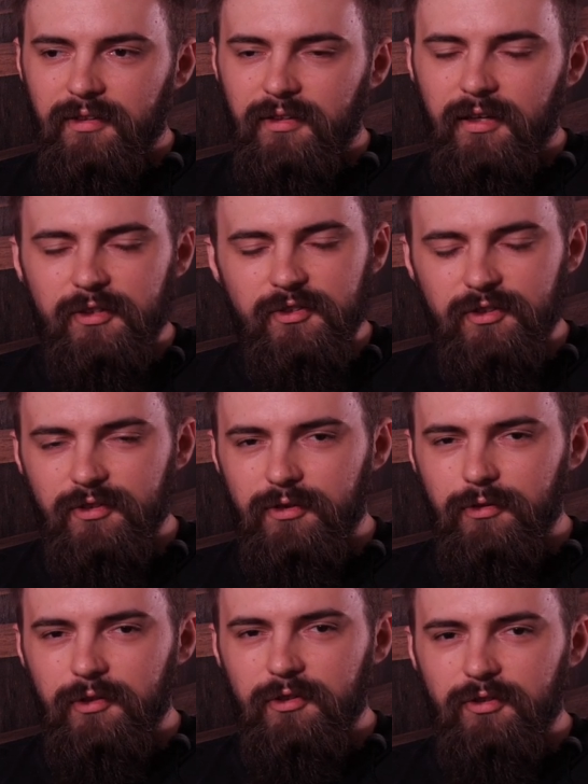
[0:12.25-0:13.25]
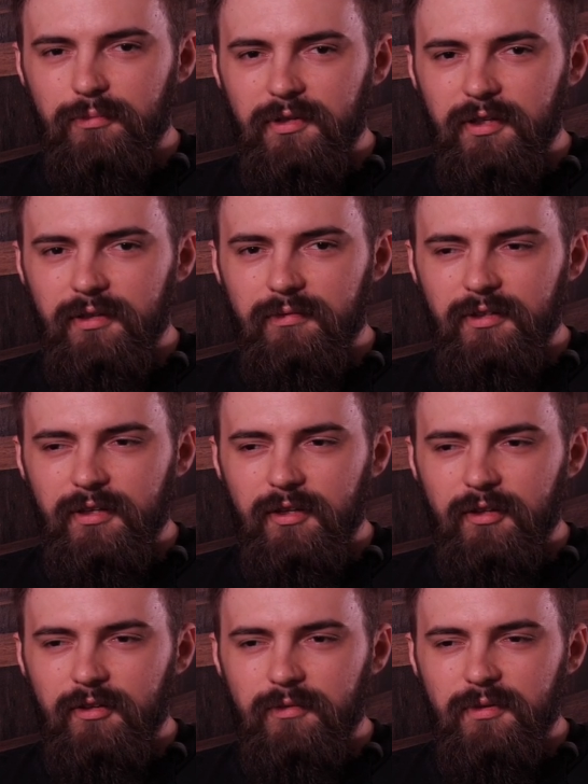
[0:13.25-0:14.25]
that's going to be
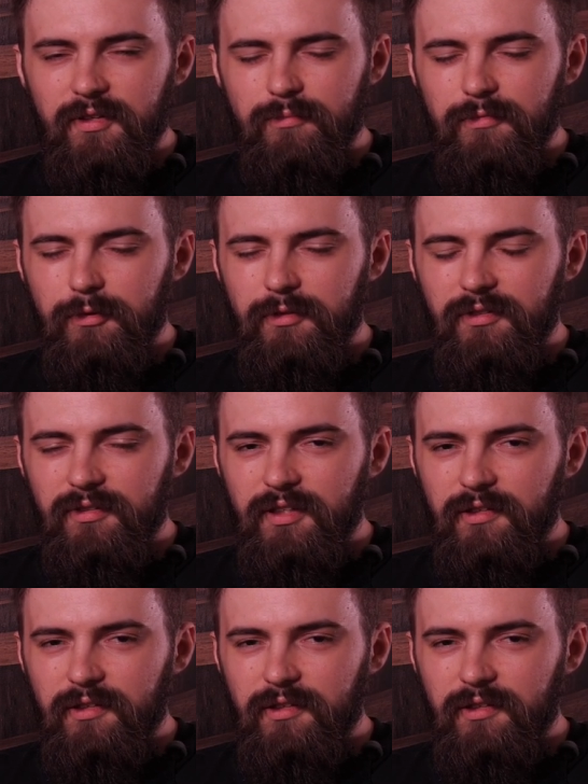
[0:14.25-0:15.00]
a little bit more